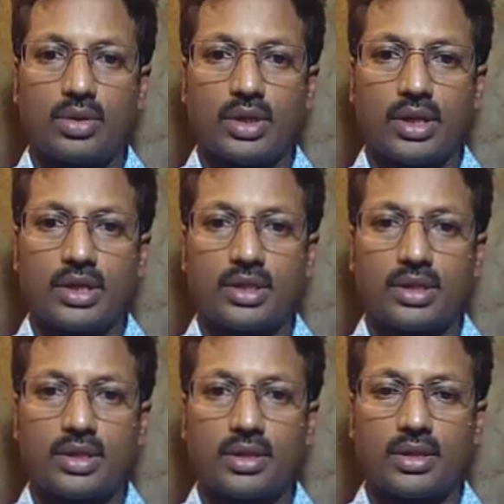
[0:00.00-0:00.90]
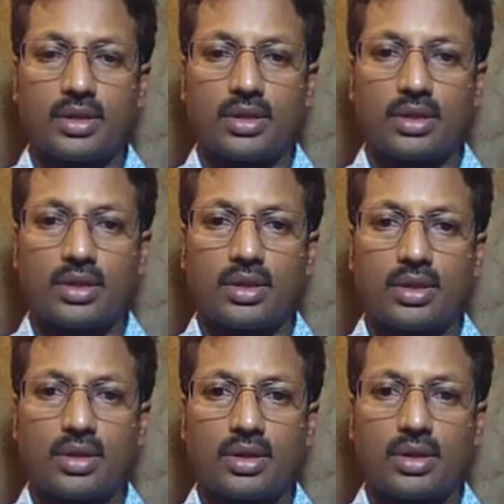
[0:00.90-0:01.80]
go to erase,
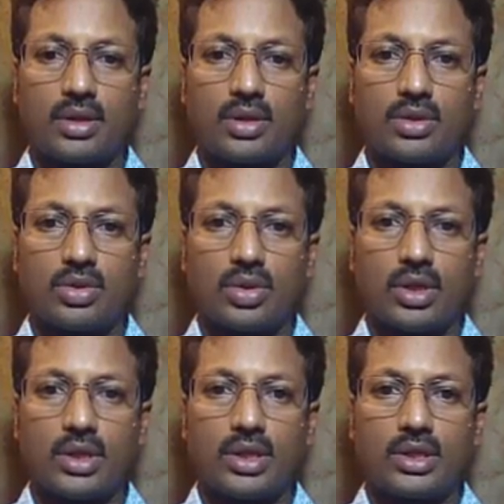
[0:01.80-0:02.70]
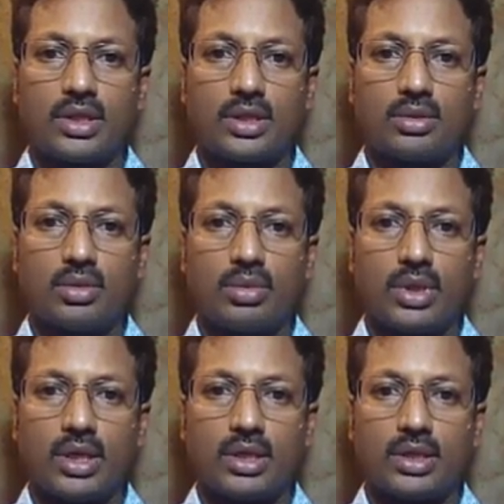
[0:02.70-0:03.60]
so that these things will
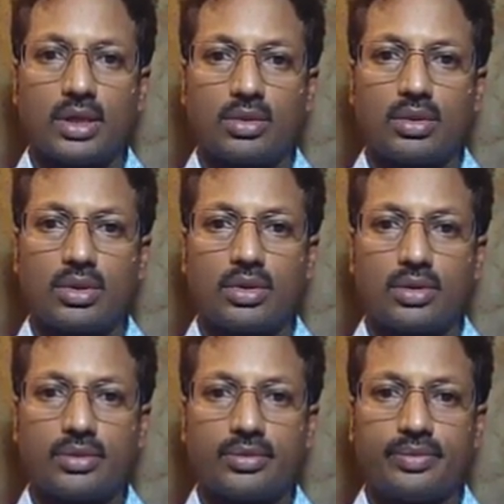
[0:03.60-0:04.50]
be erased out.